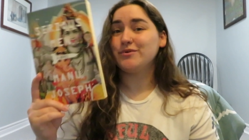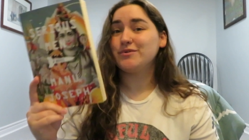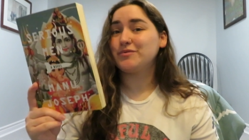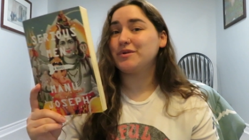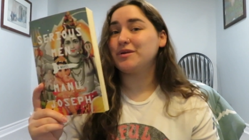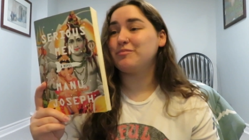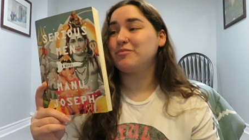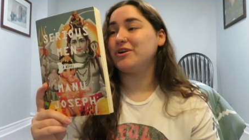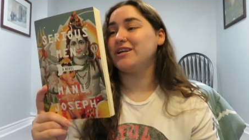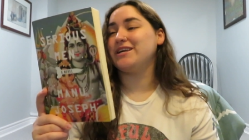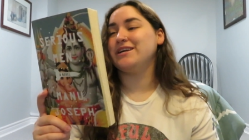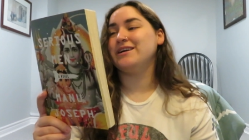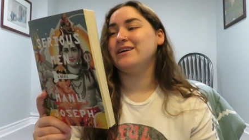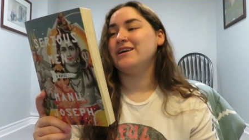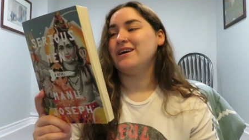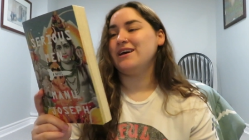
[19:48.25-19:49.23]
was really
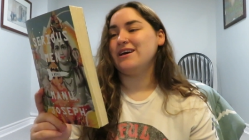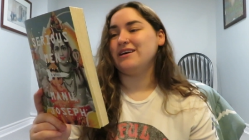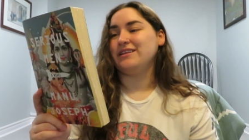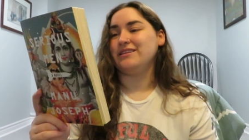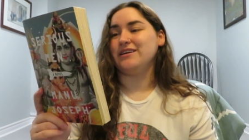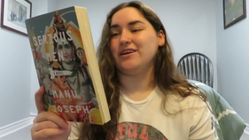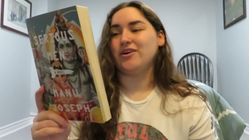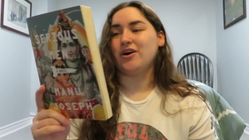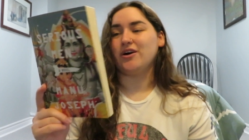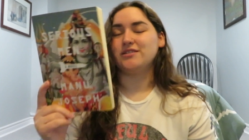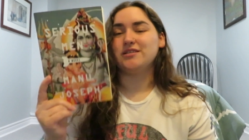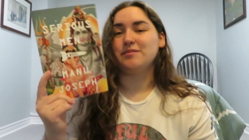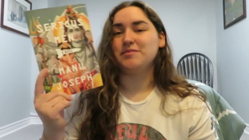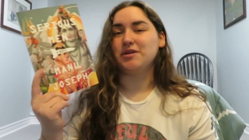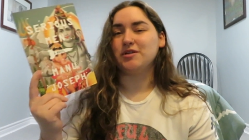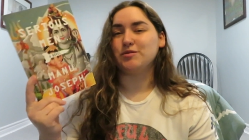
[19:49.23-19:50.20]
pretty. The
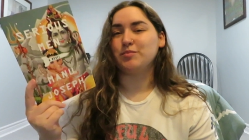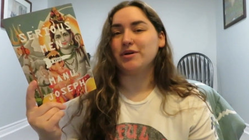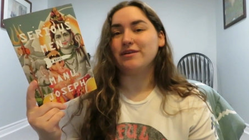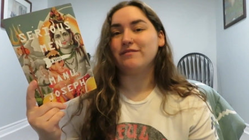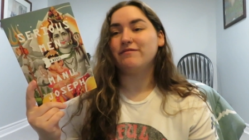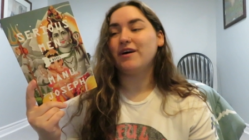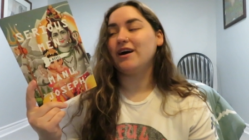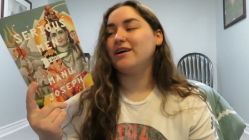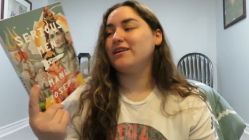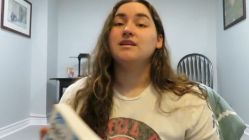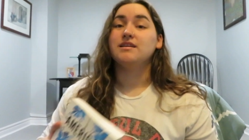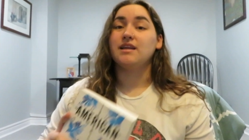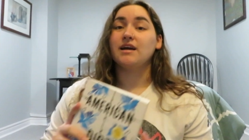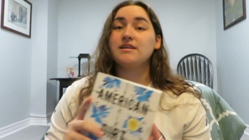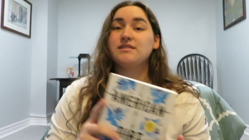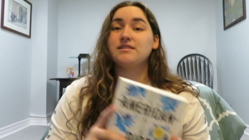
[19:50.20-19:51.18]
concept sounds pretty fun.
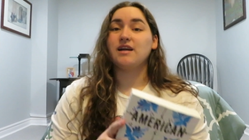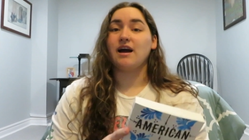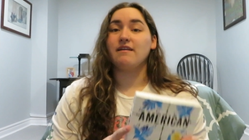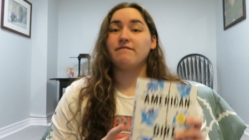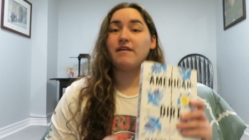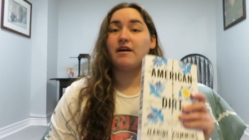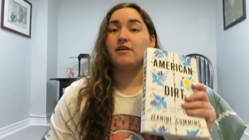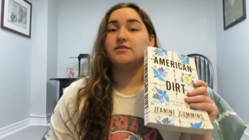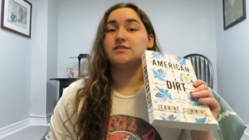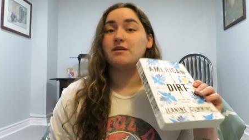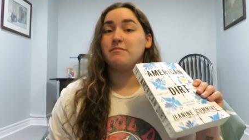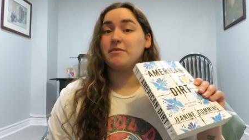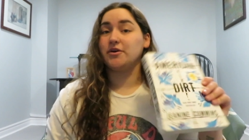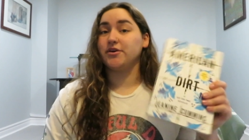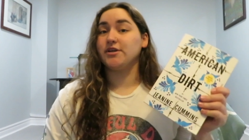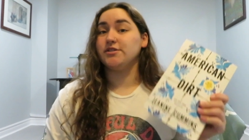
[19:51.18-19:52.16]
Next, I found
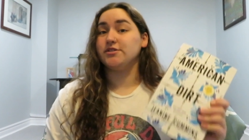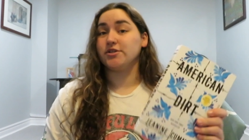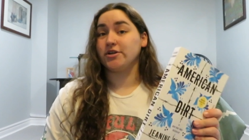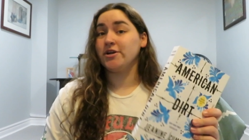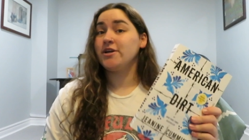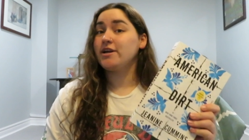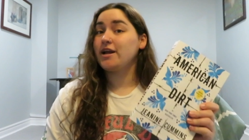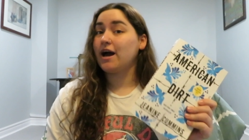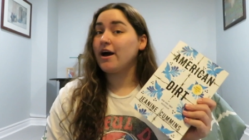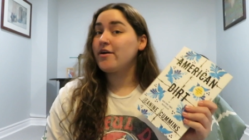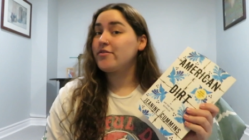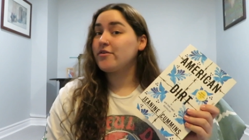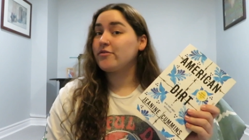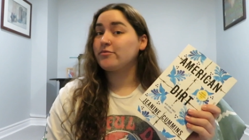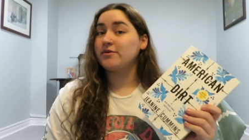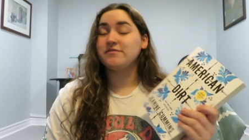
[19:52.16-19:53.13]
American Dirt at
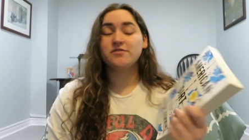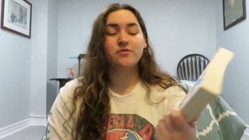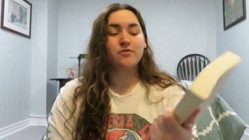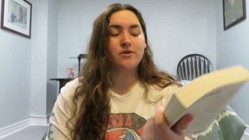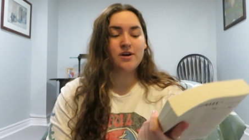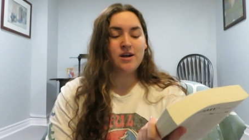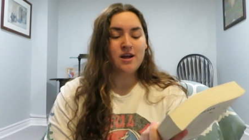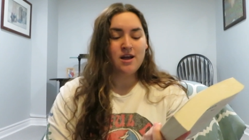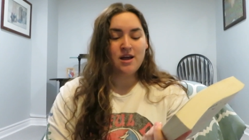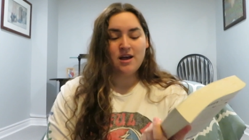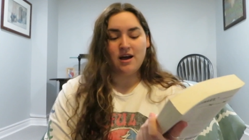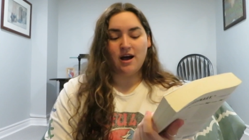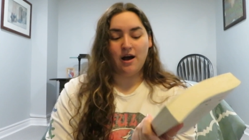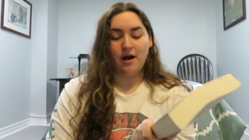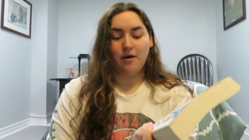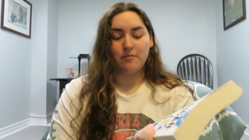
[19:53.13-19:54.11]
the thrift store.
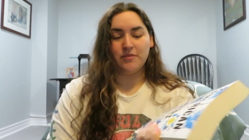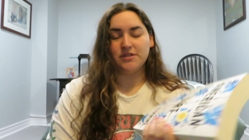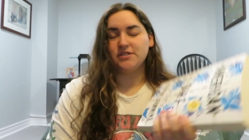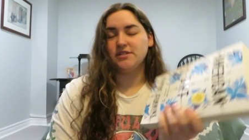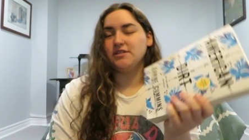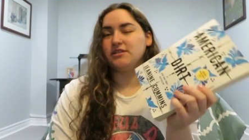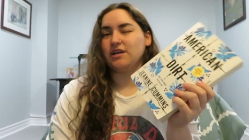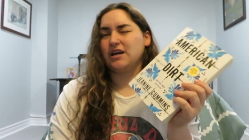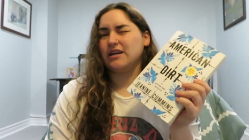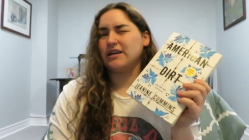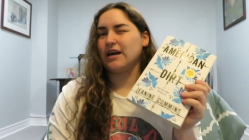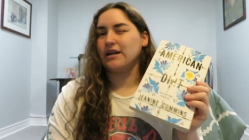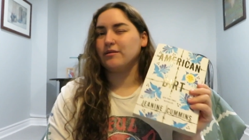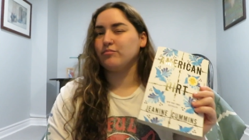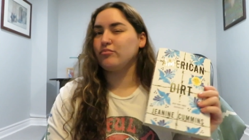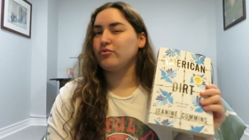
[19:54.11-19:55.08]
This is,
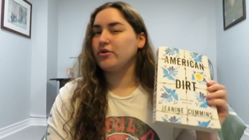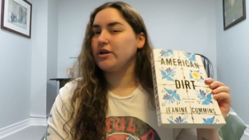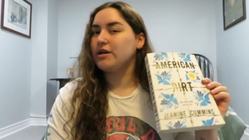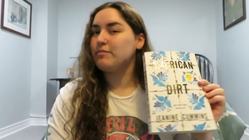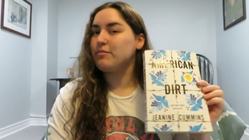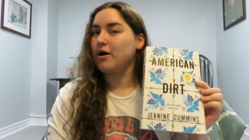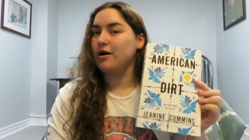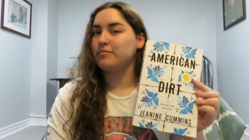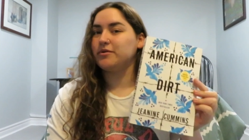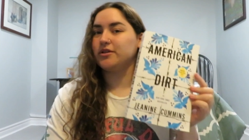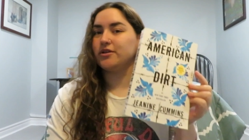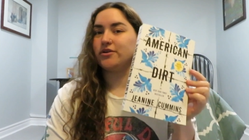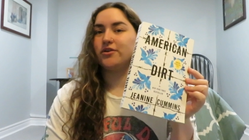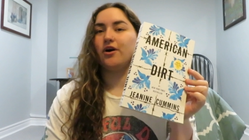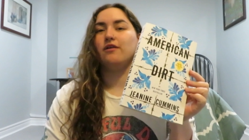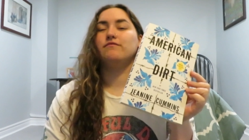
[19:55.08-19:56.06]
again, a pretty
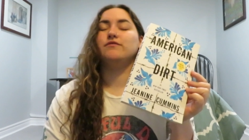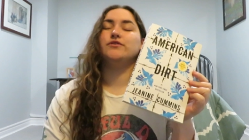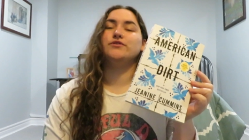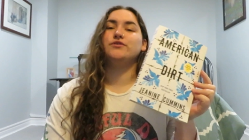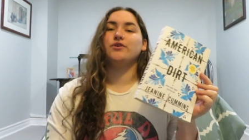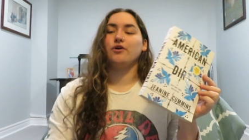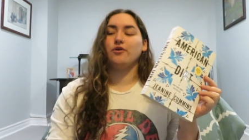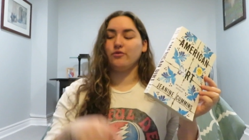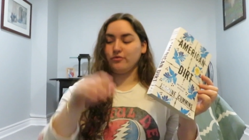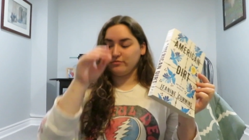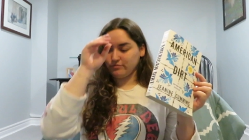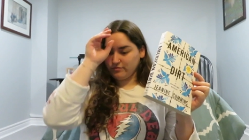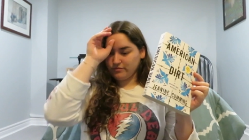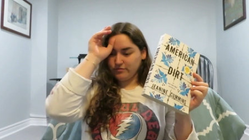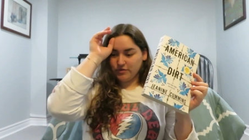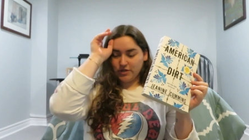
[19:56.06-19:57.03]
popular novel, so
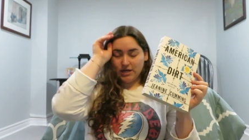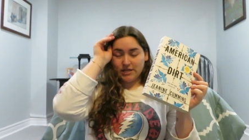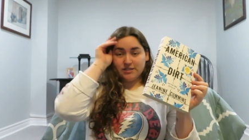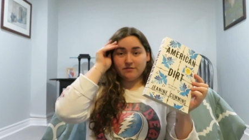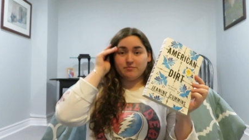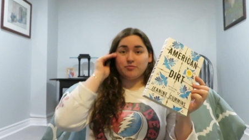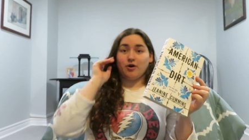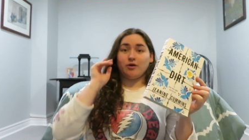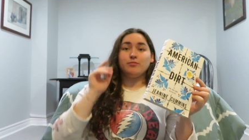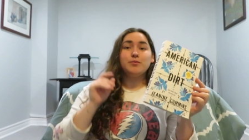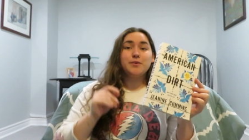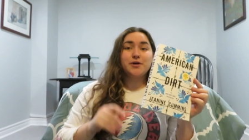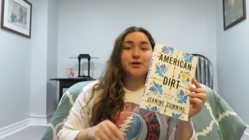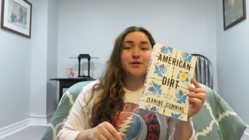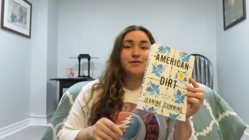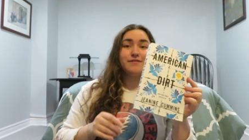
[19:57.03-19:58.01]
you guys have
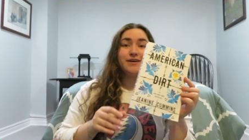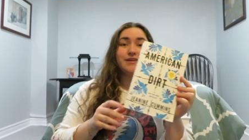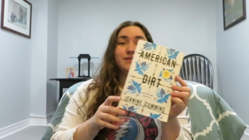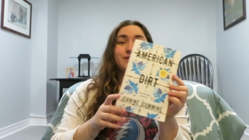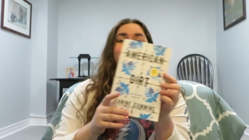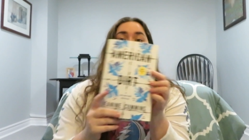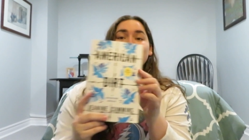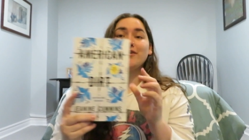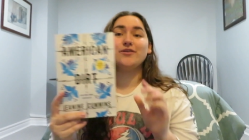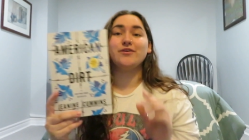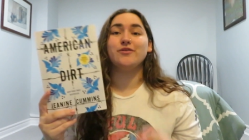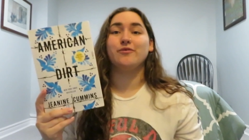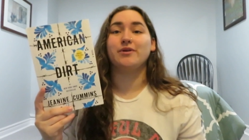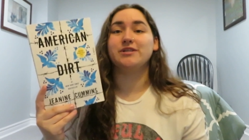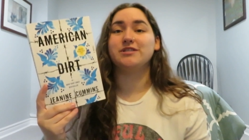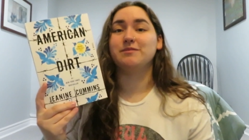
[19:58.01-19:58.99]
probably heard of it. You might already
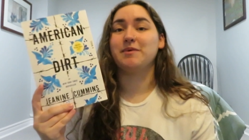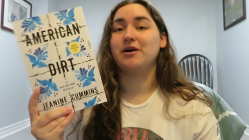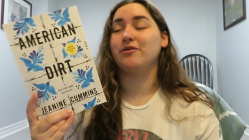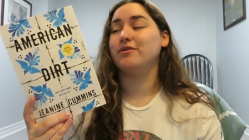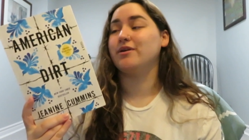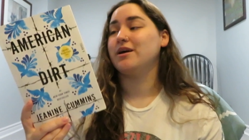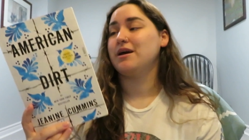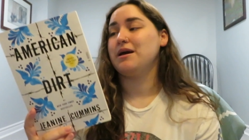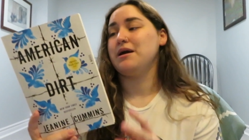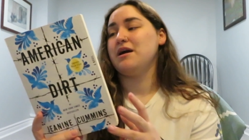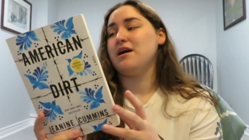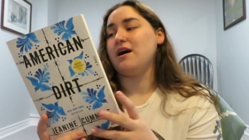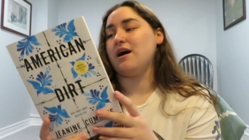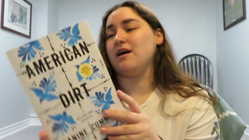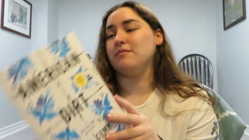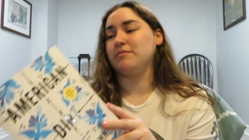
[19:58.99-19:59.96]
know what it's about.
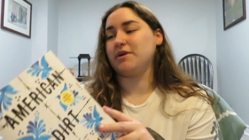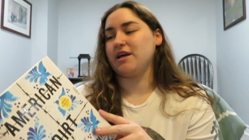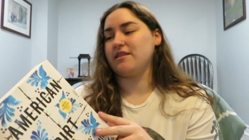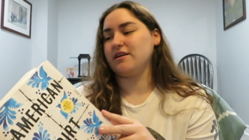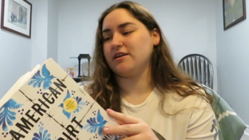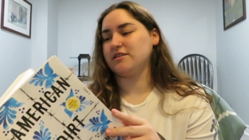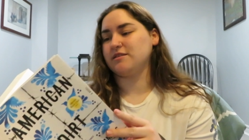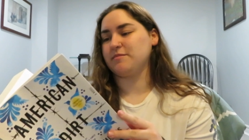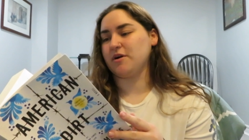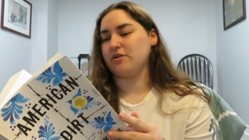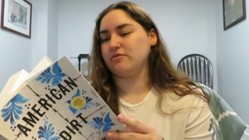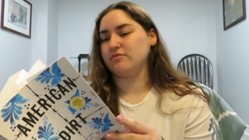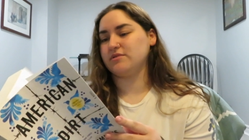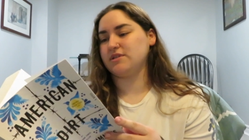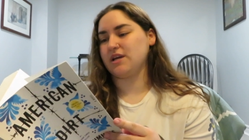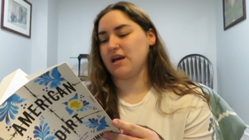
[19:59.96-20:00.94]
But I think it's
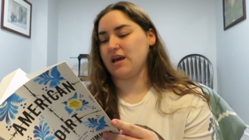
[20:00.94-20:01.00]
about